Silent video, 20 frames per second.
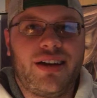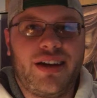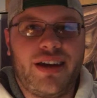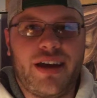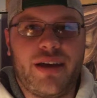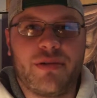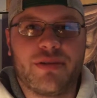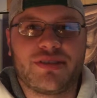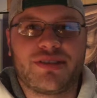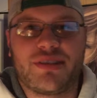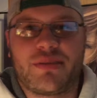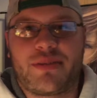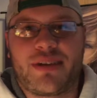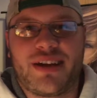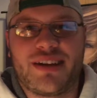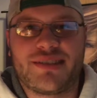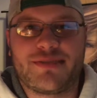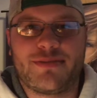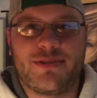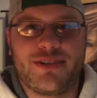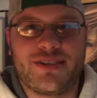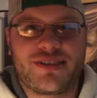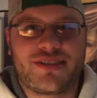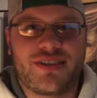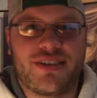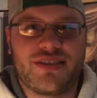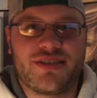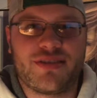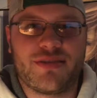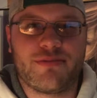Hey, what's up guys, Bully
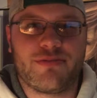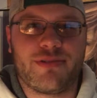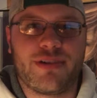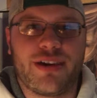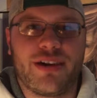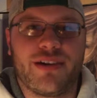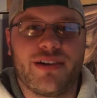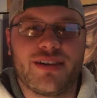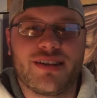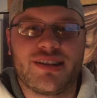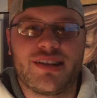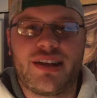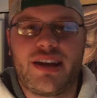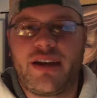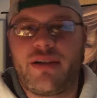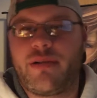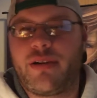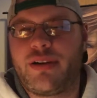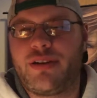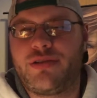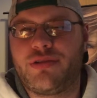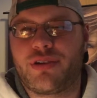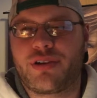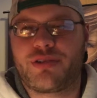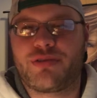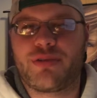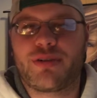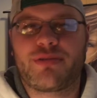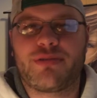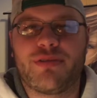Scholarship We here, and today I want to do a
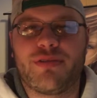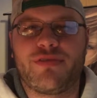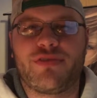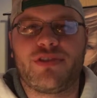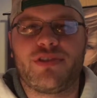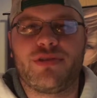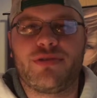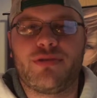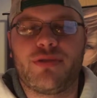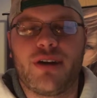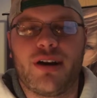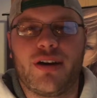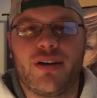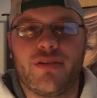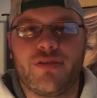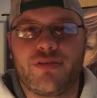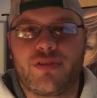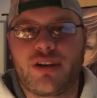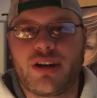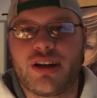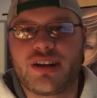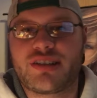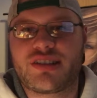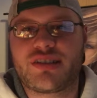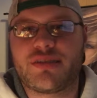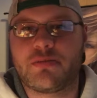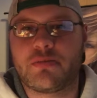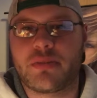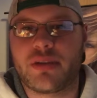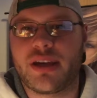quick review of
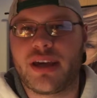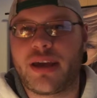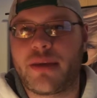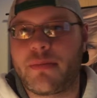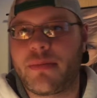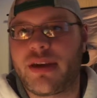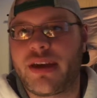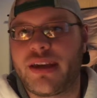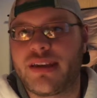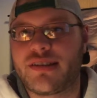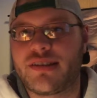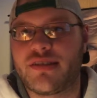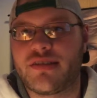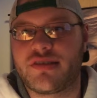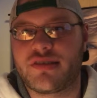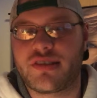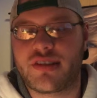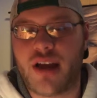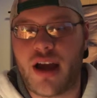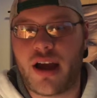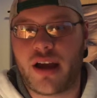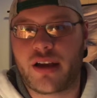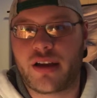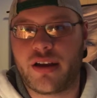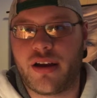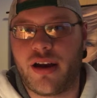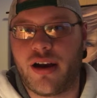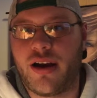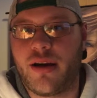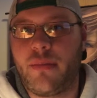
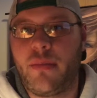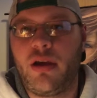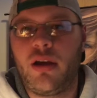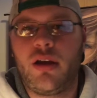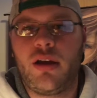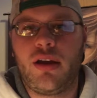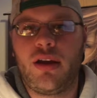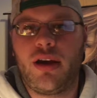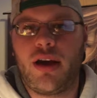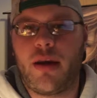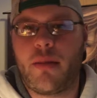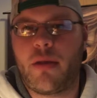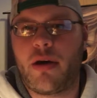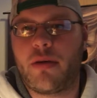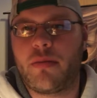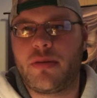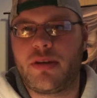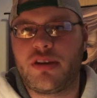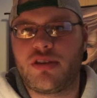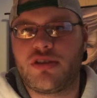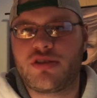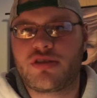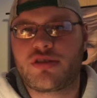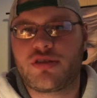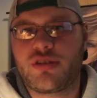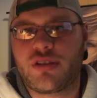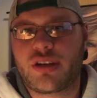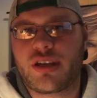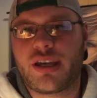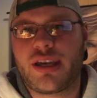customgamecases.com. I'm going to be
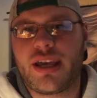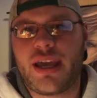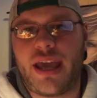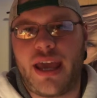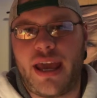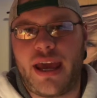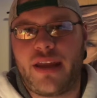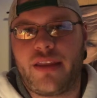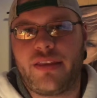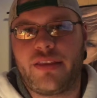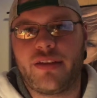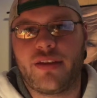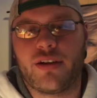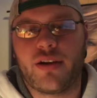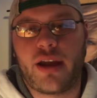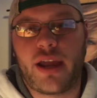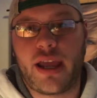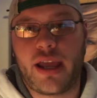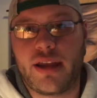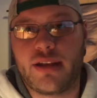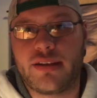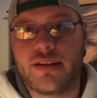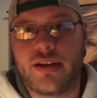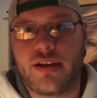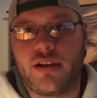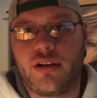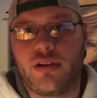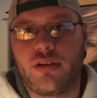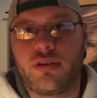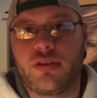just looking at their
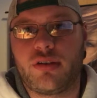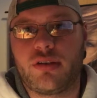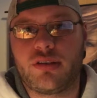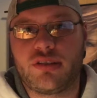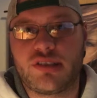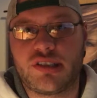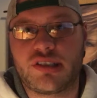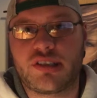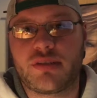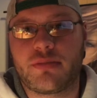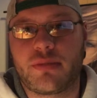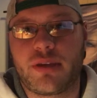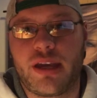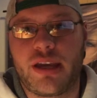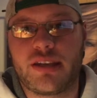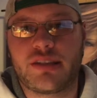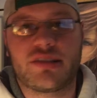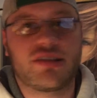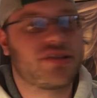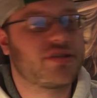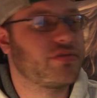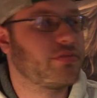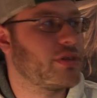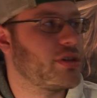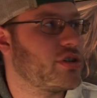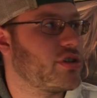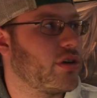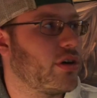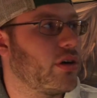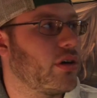handheld system cases,
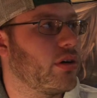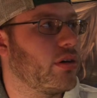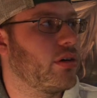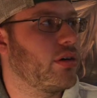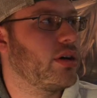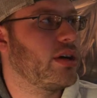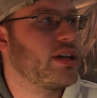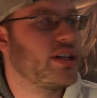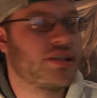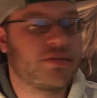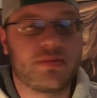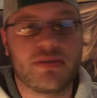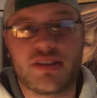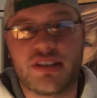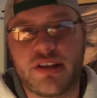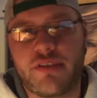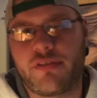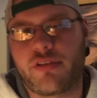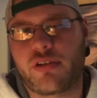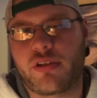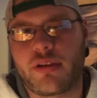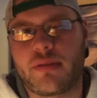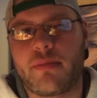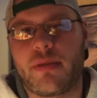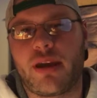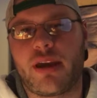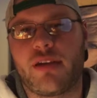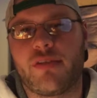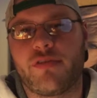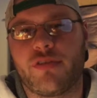which are specifically
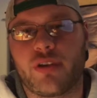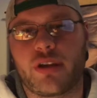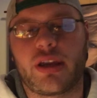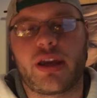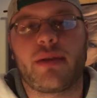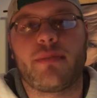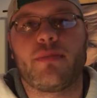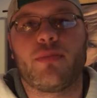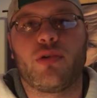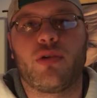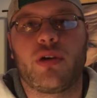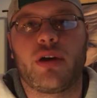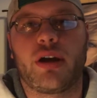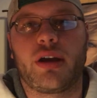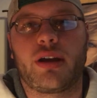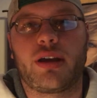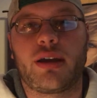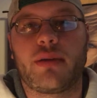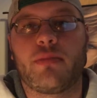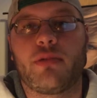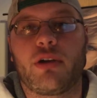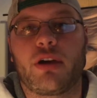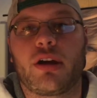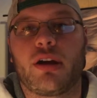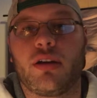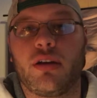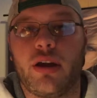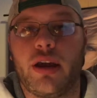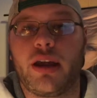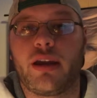made for Game Boy, Game Boy
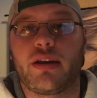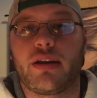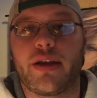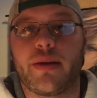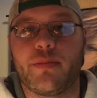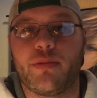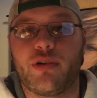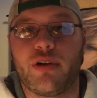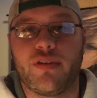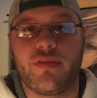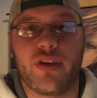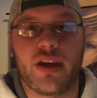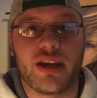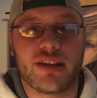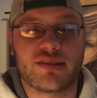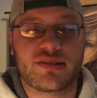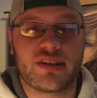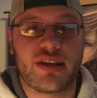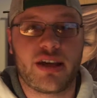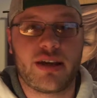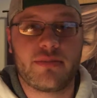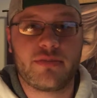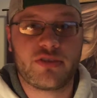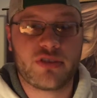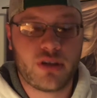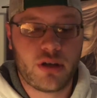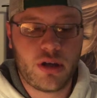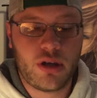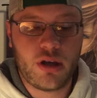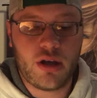Color, and Game Boy Advance
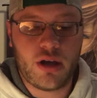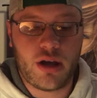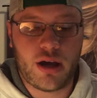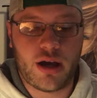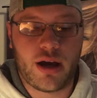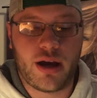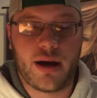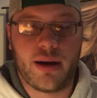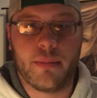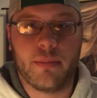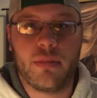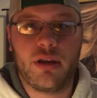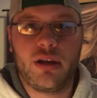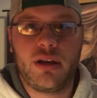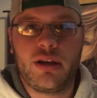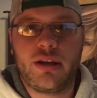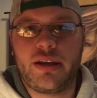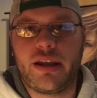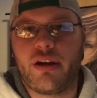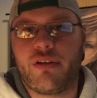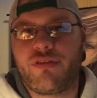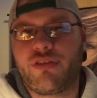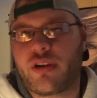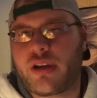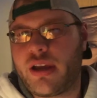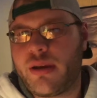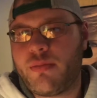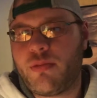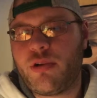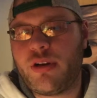games. Now for
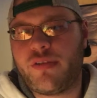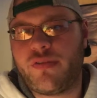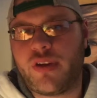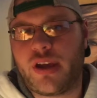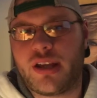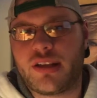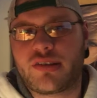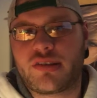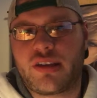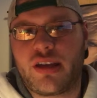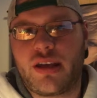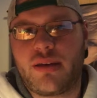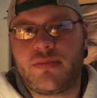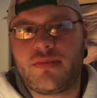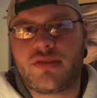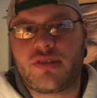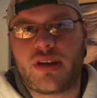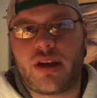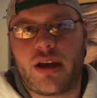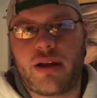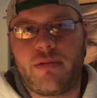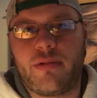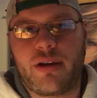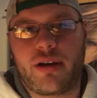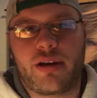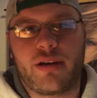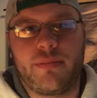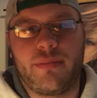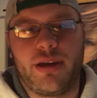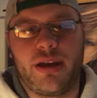Game Boy Advance games, I
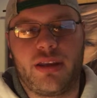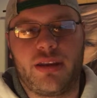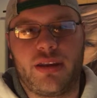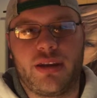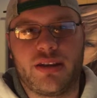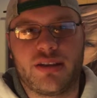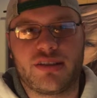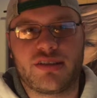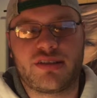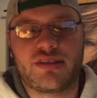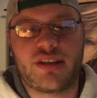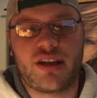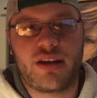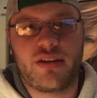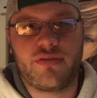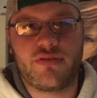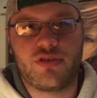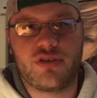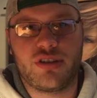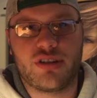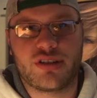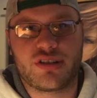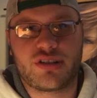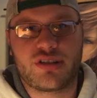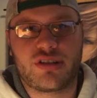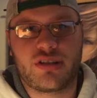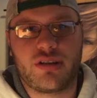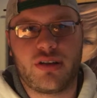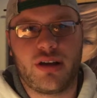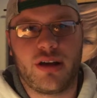recommend that instead of
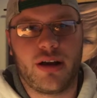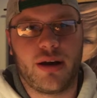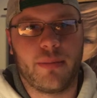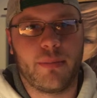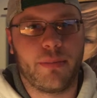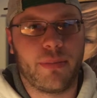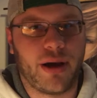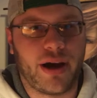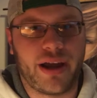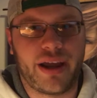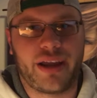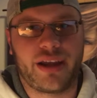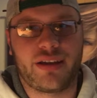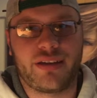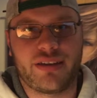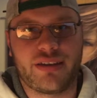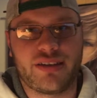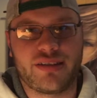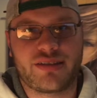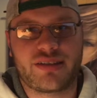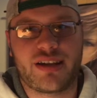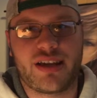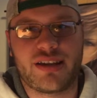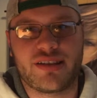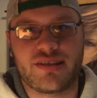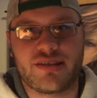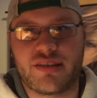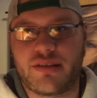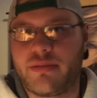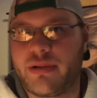just buying these
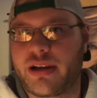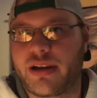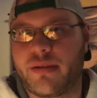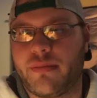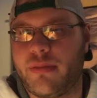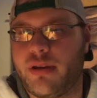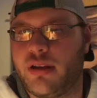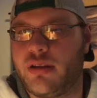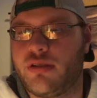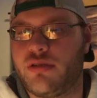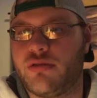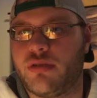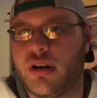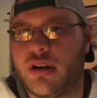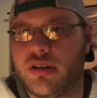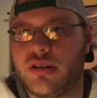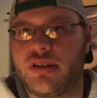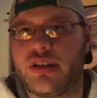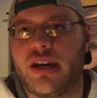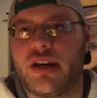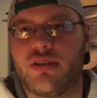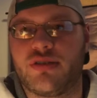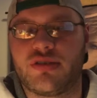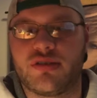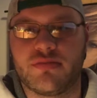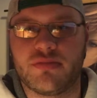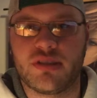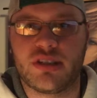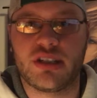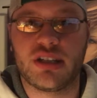cases, I recommend you hunt down
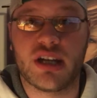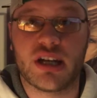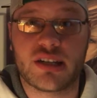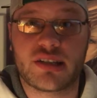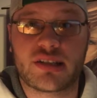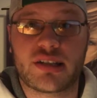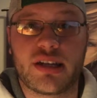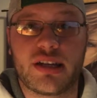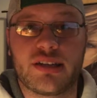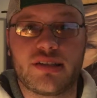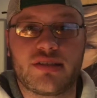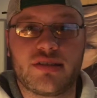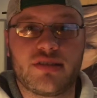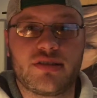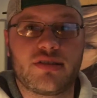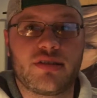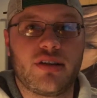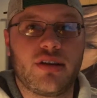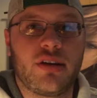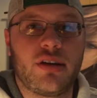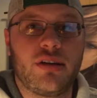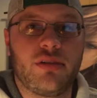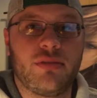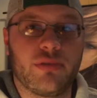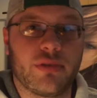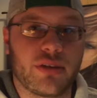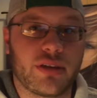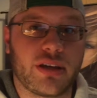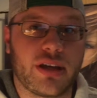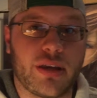some DS cases
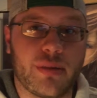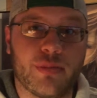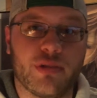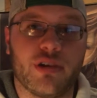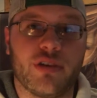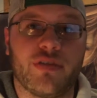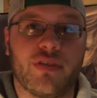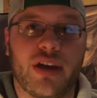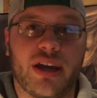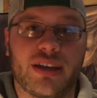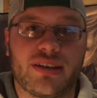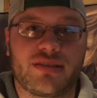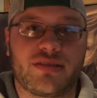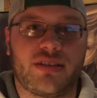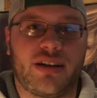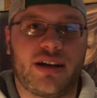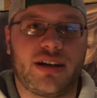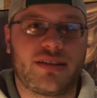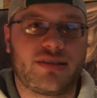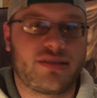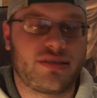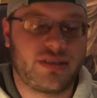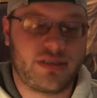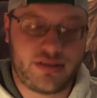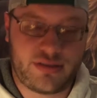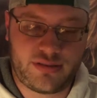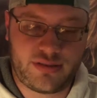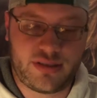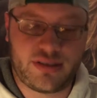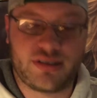with the Game Boy Advance slots.
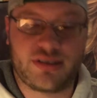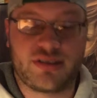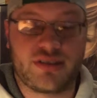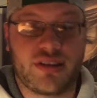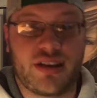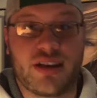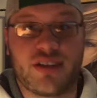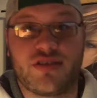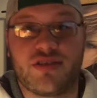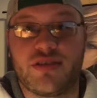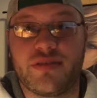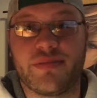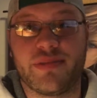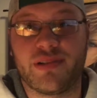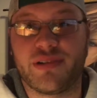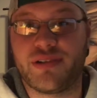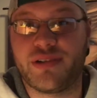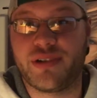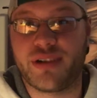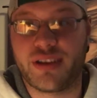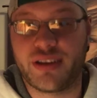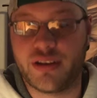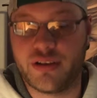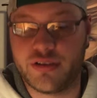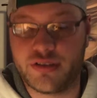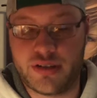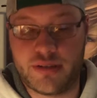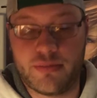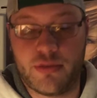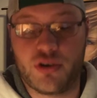It's a lot cheaper doing
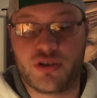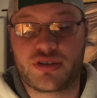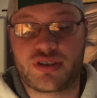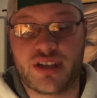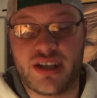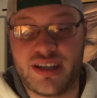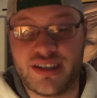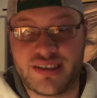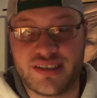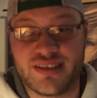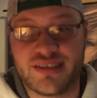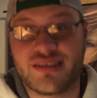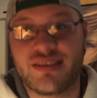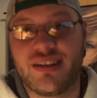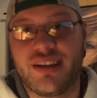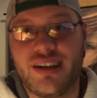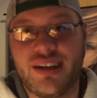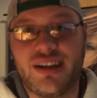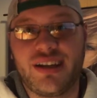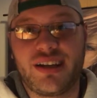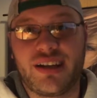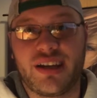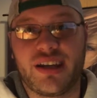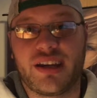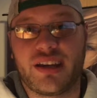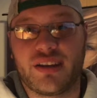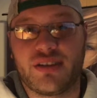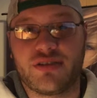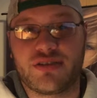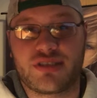those. In most cases,
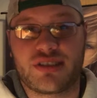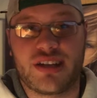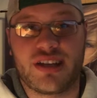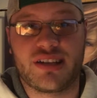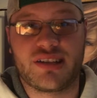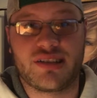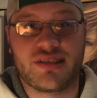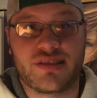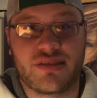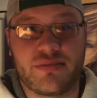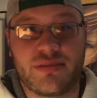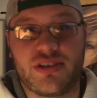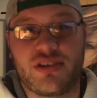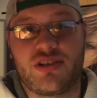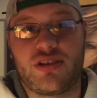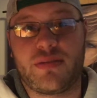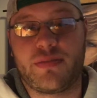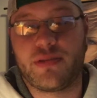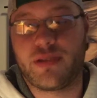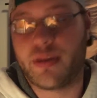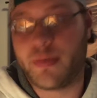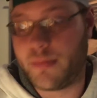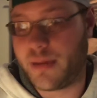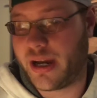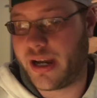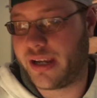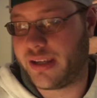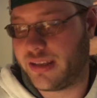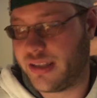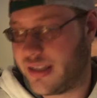getting those cases is going to be cheaper than
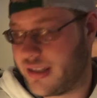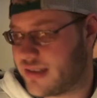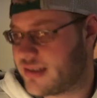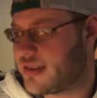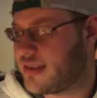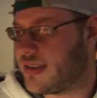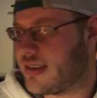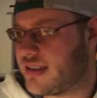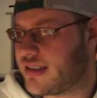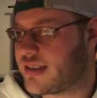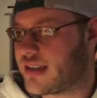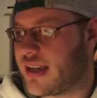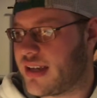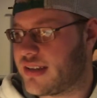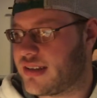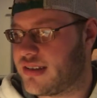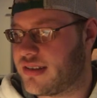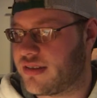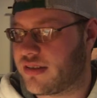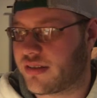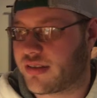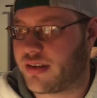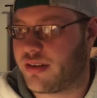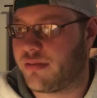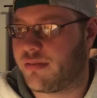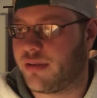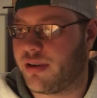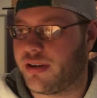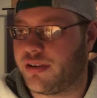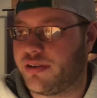buying these, because these cases are going to
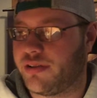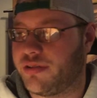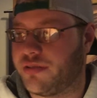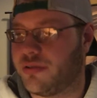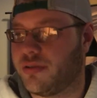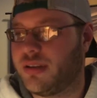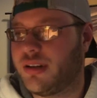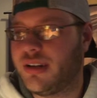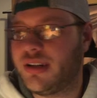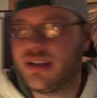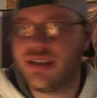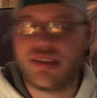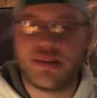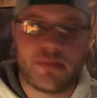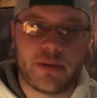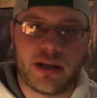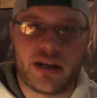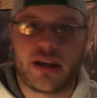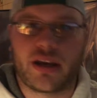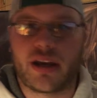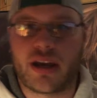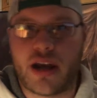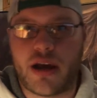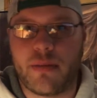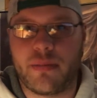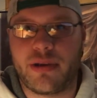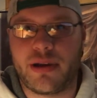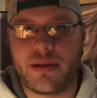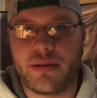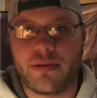run you, depending on how
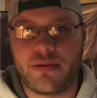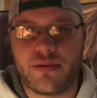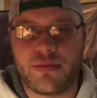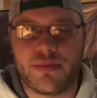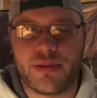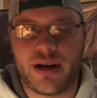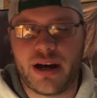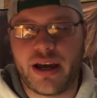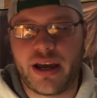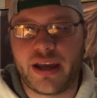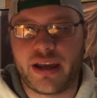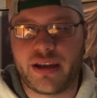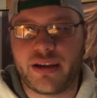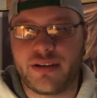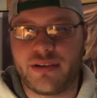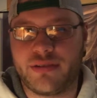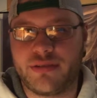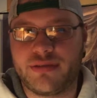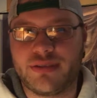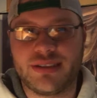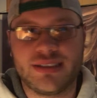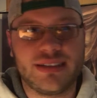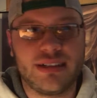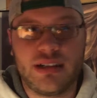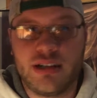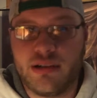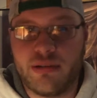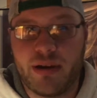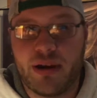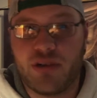many you buy,
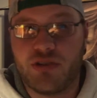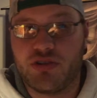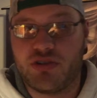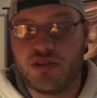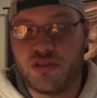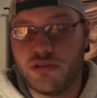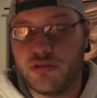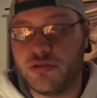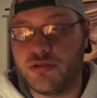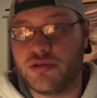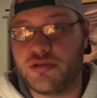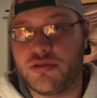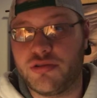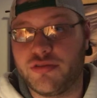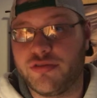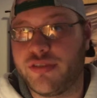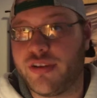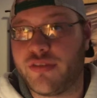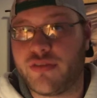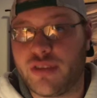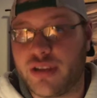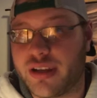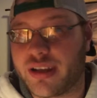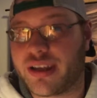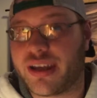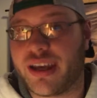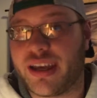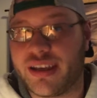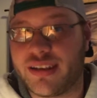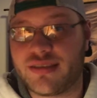around $250 a
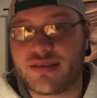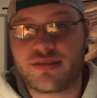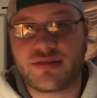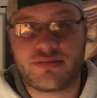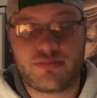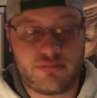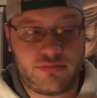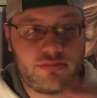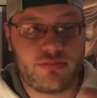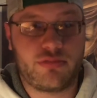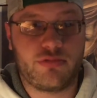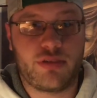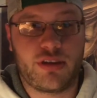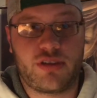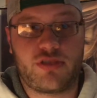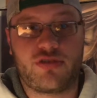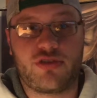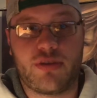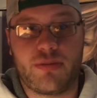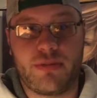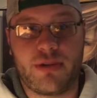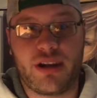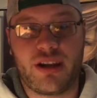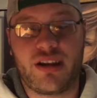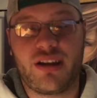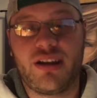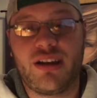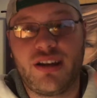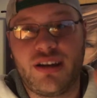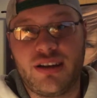case with shipping.